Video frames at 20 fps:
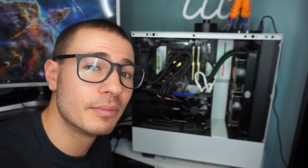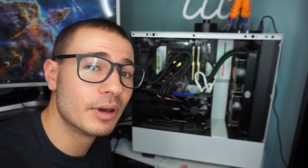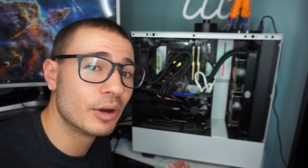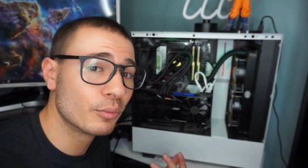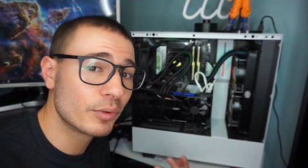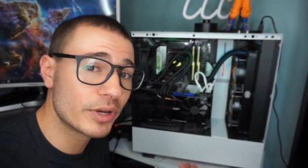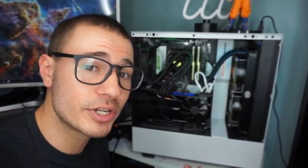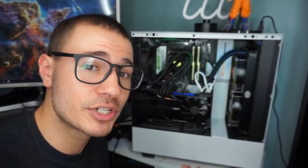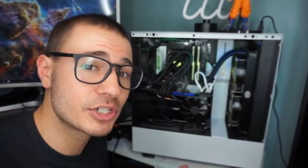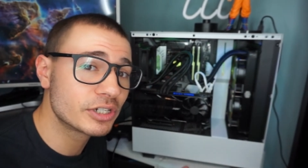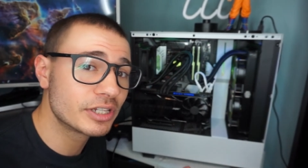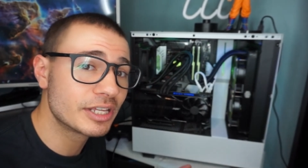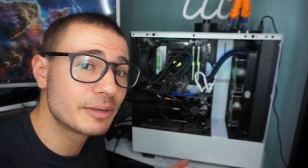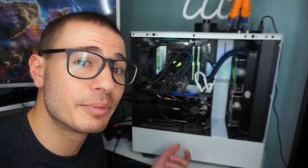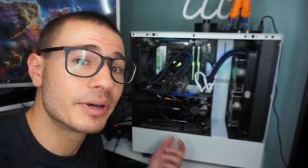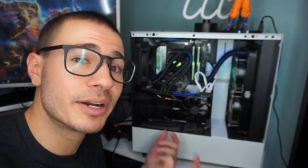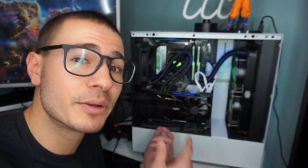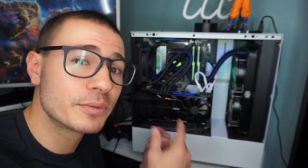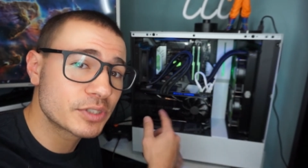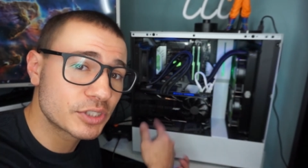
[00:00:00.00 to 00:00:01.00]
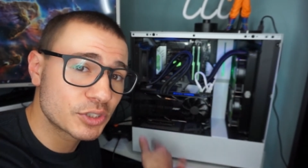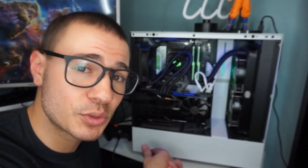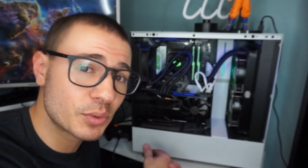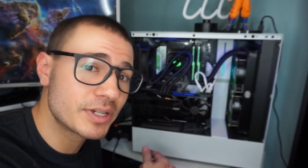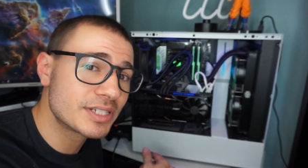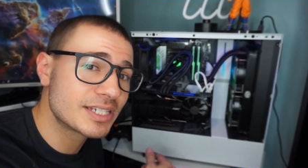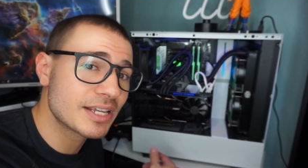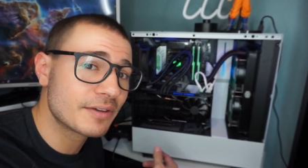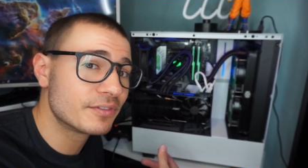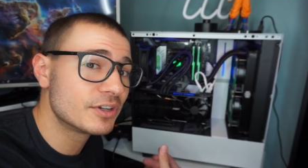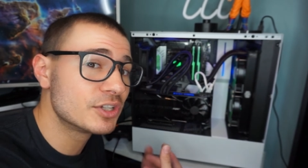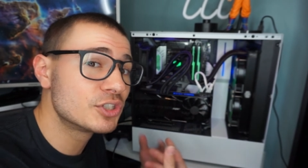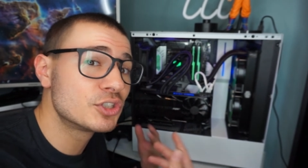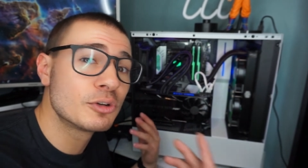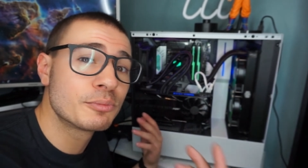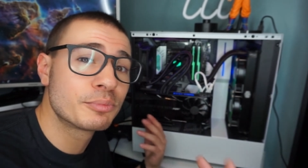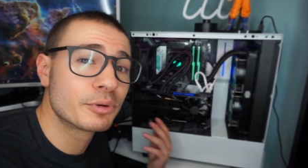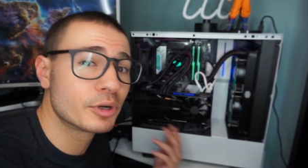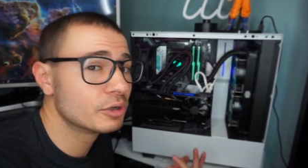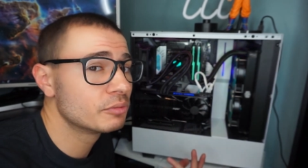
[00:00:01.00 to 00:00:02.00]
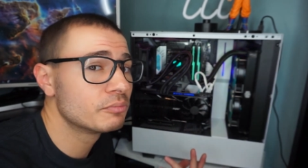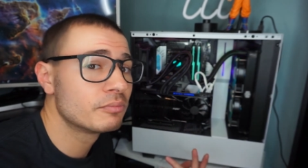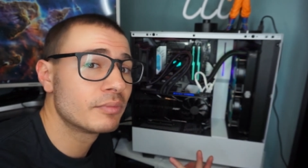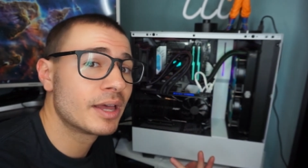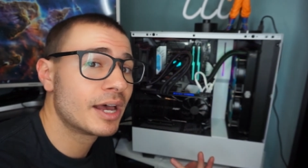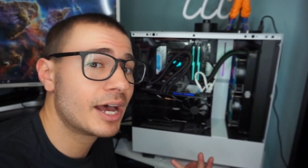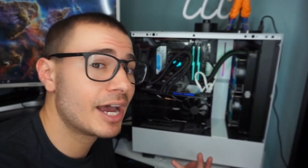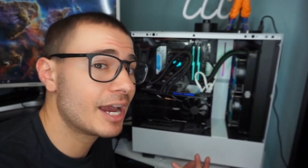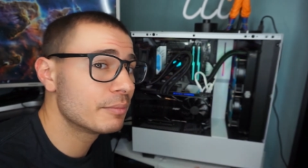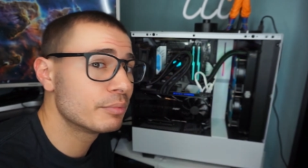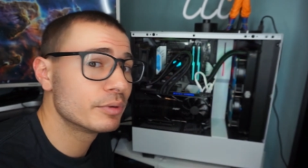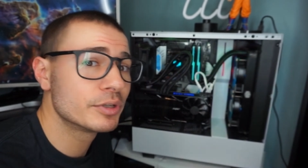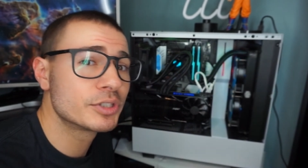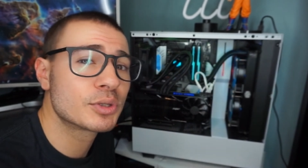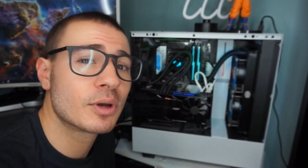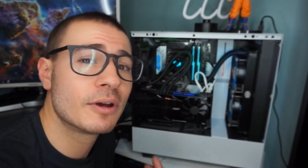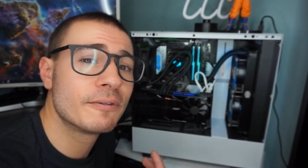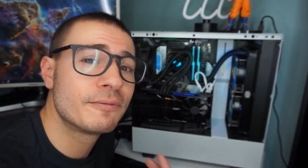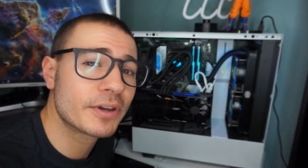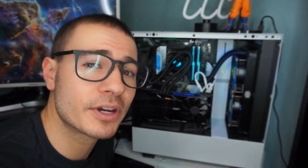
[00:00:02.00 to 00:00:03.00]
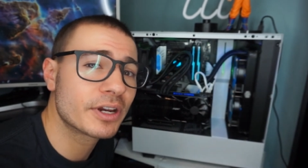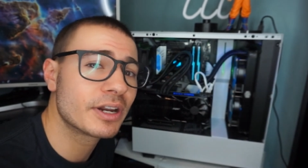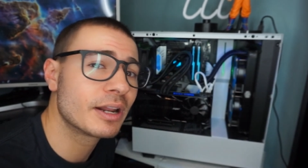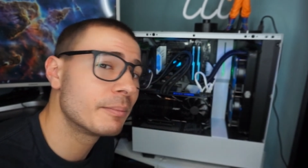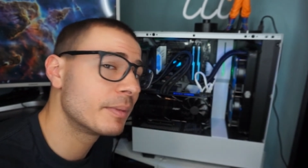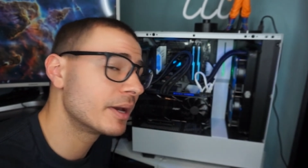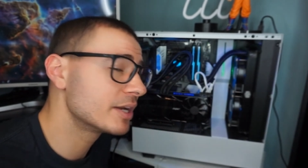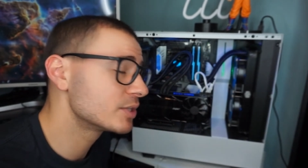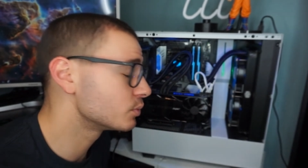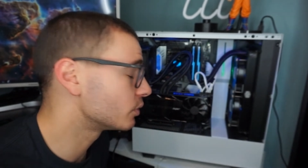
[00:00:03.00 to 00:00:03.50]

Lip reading: originally, but it was the 2070 Super hybrid, so I figured I might as